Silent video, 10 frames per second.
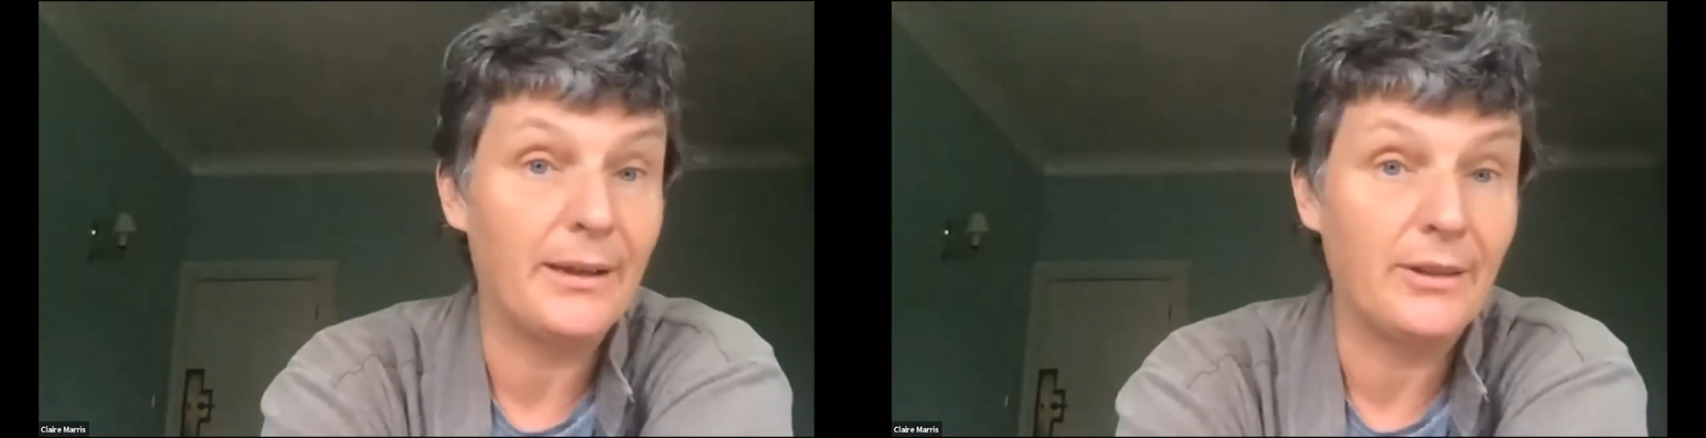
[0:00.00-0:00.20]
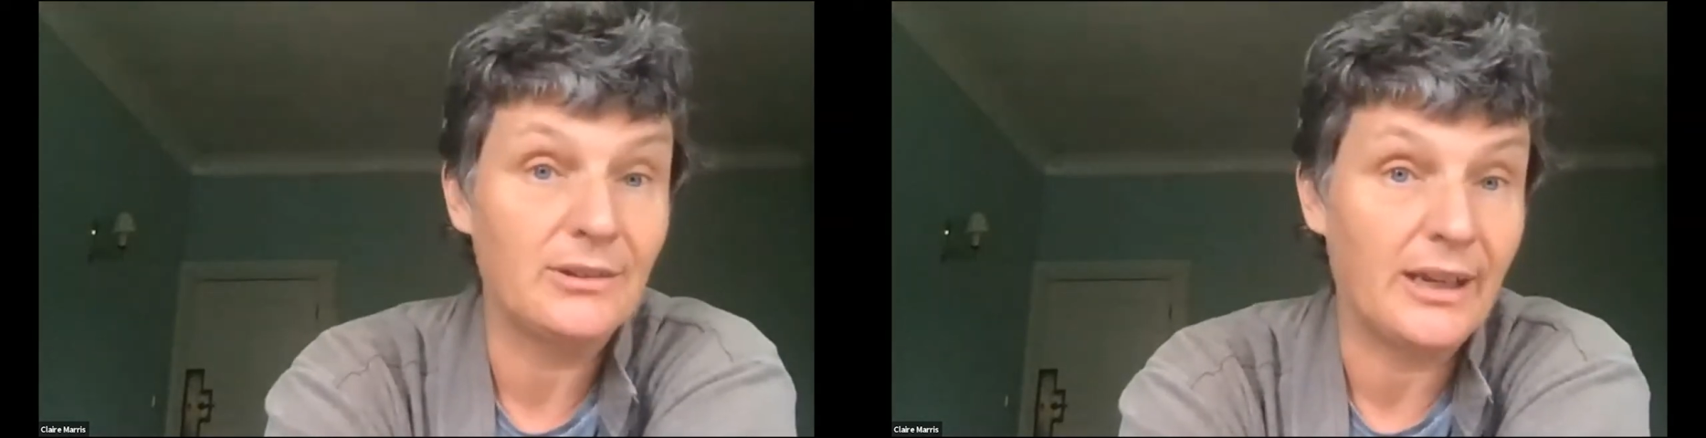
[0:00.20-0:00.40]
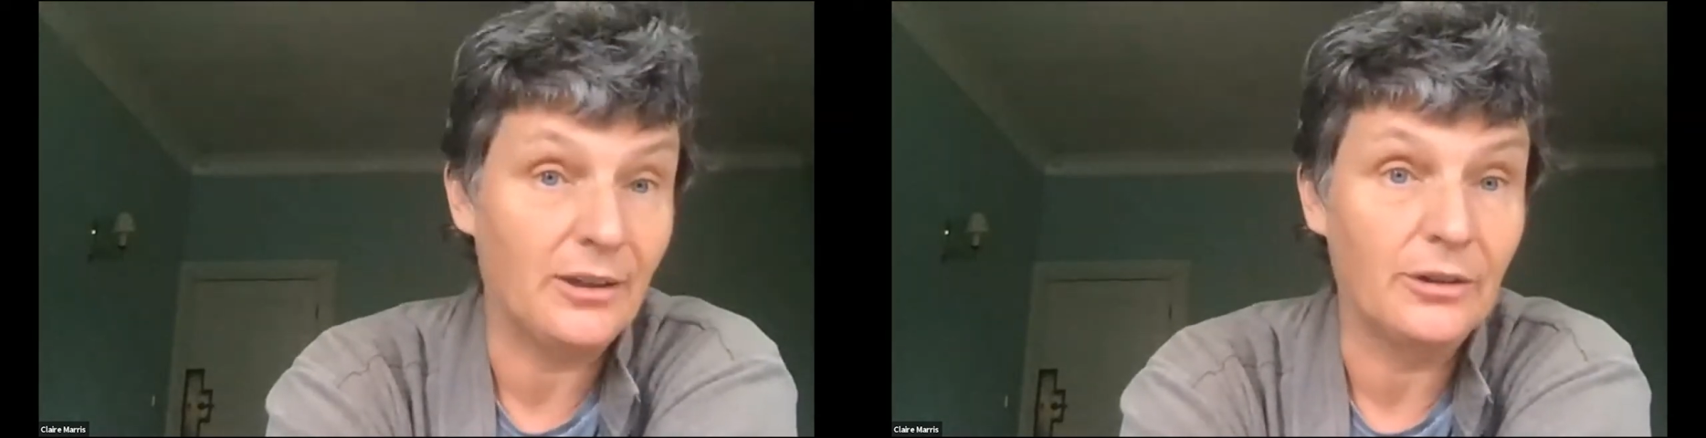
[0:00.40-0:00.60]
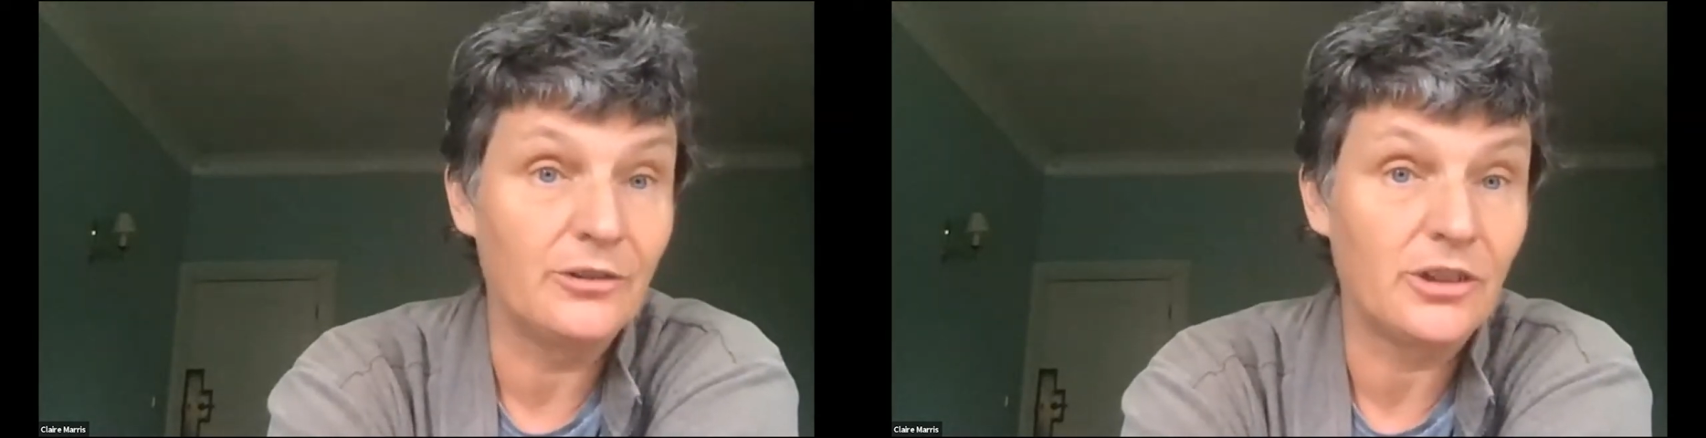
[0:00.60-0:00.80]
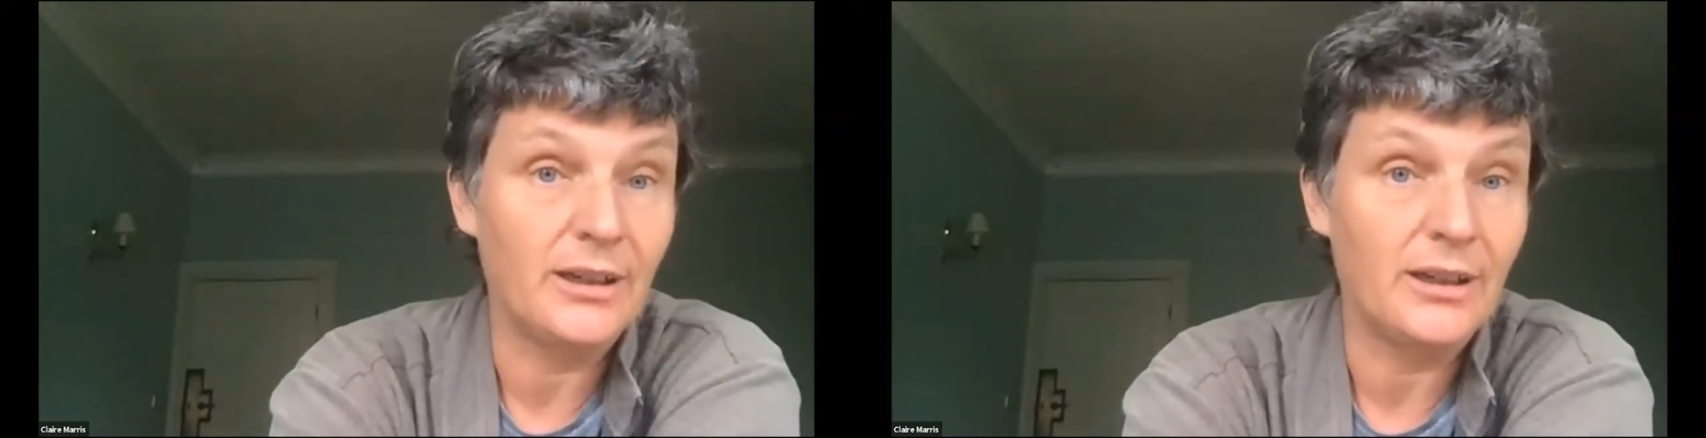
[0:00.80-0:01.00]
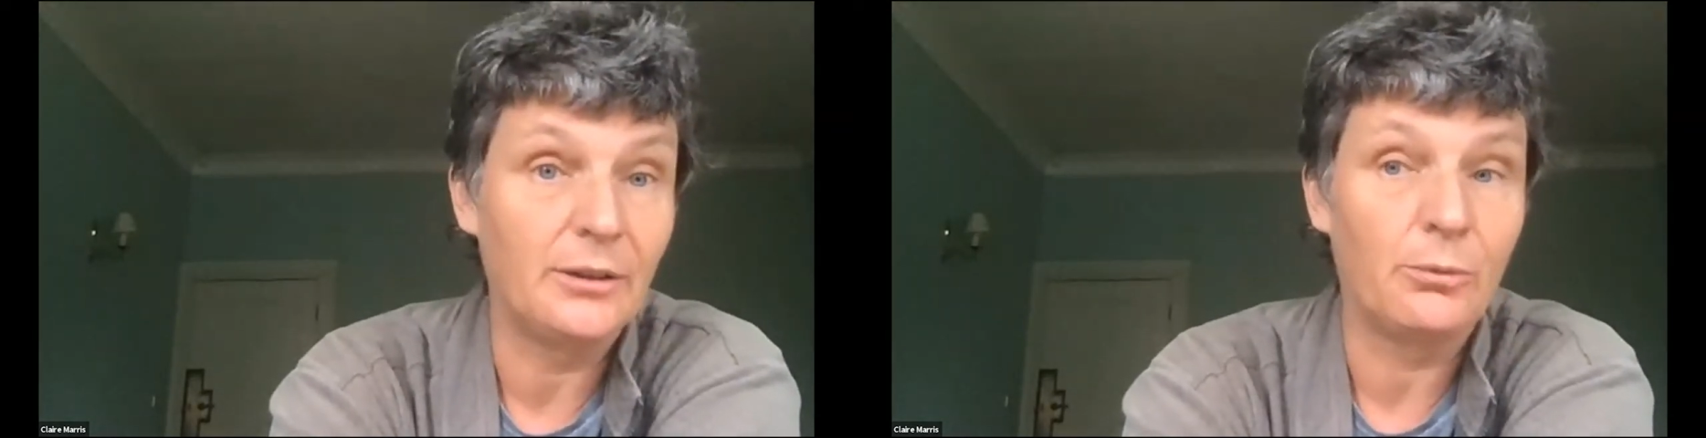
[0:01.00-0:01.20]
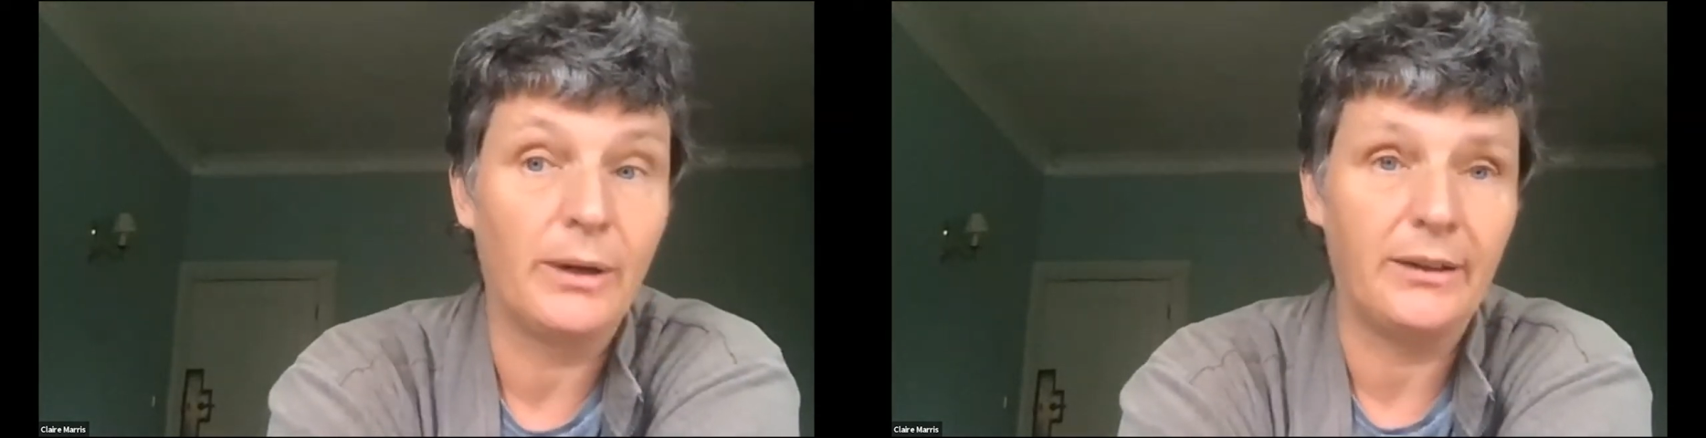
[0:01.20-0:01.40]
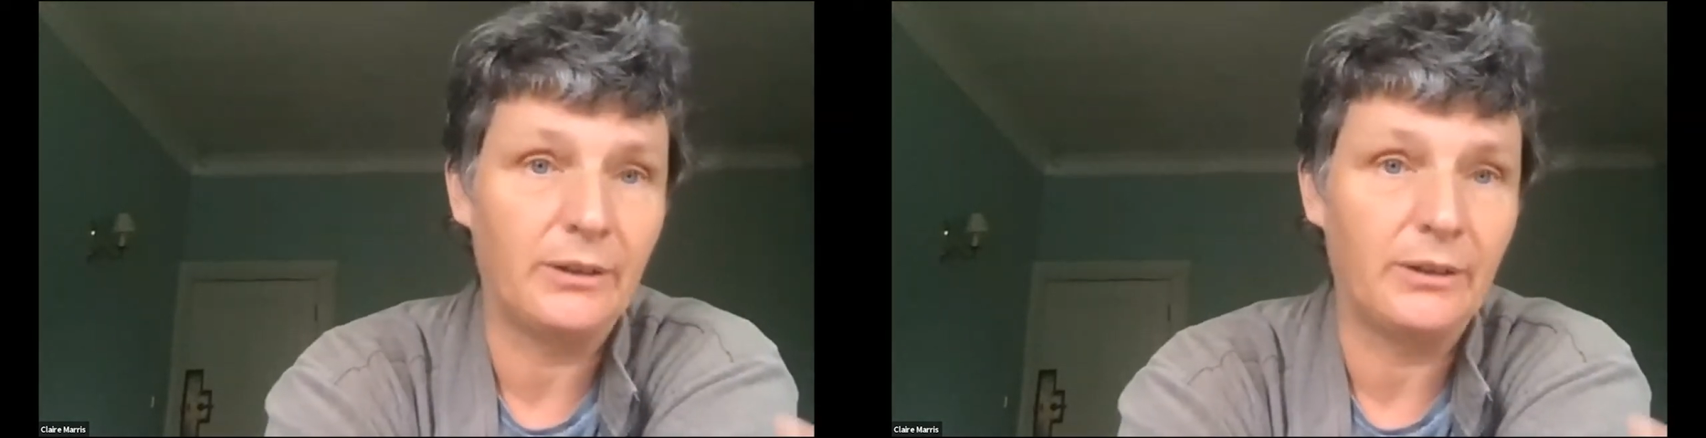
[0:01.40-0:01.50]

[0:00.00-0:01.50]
the technology and the way.